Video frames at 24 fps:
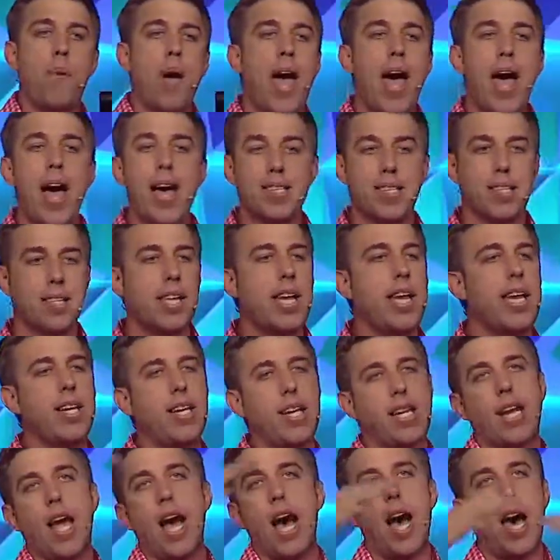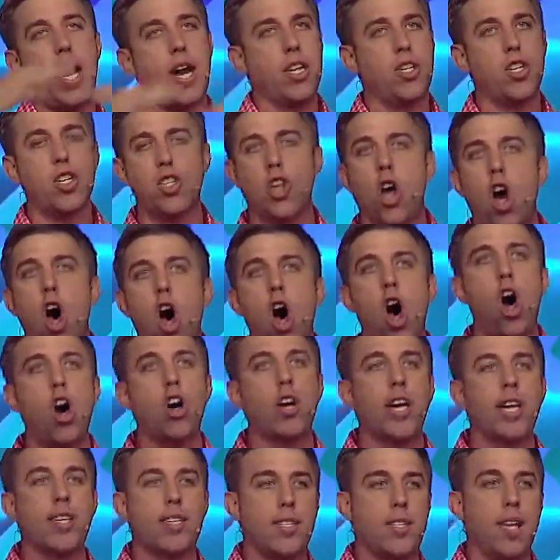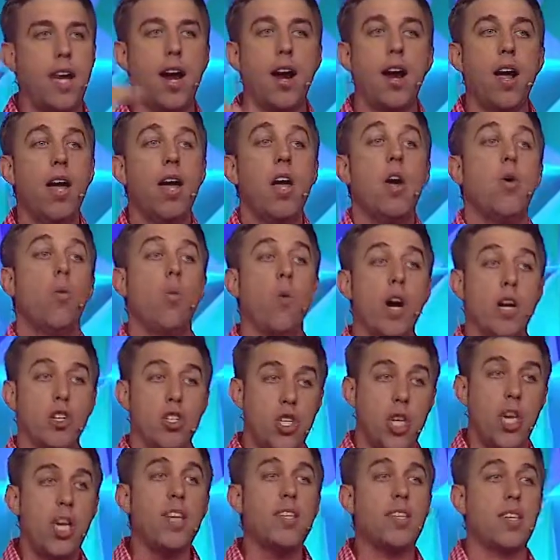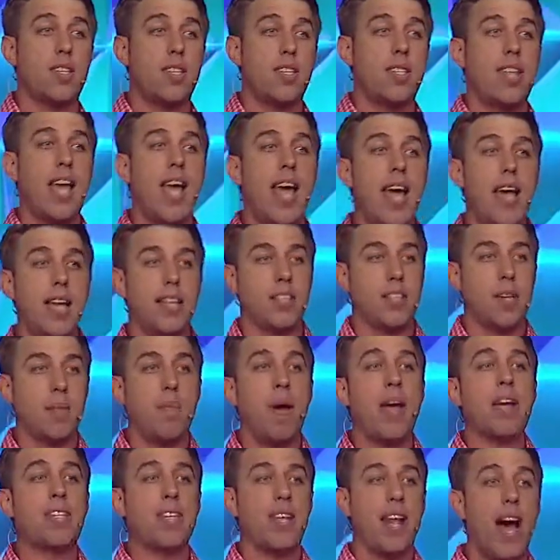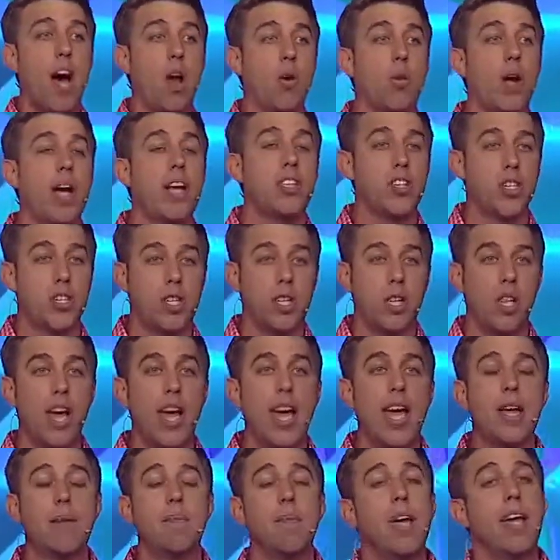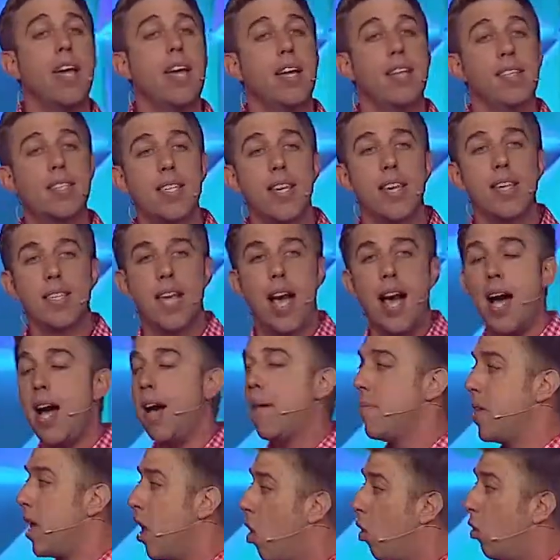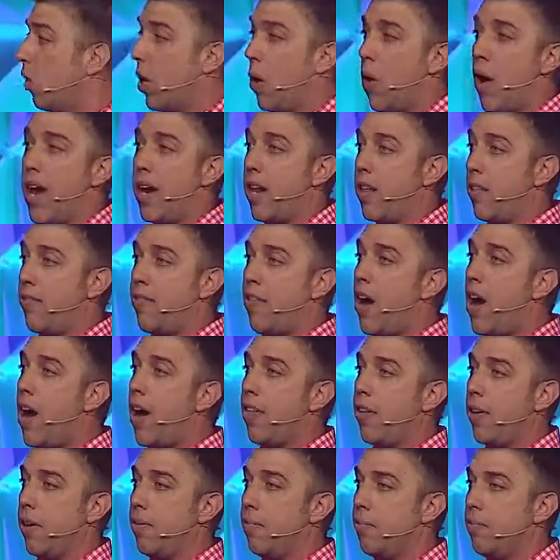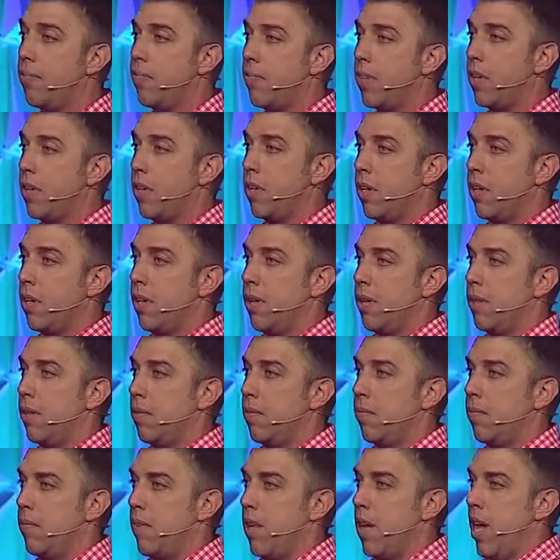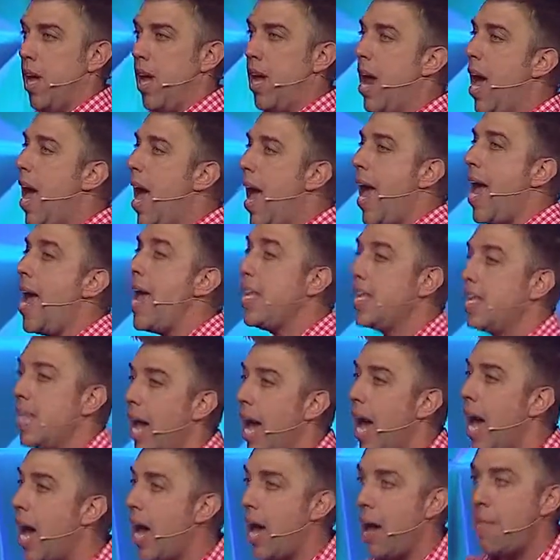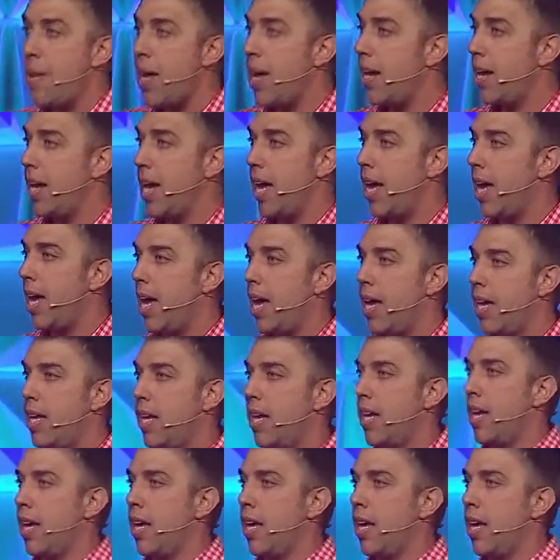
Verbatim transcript: paths lead to God. It just all gets there. Where Jesus stands and makes makes an outrageous claim and says, I am the only way to the Father. And I hate that. I mean, eh, eh,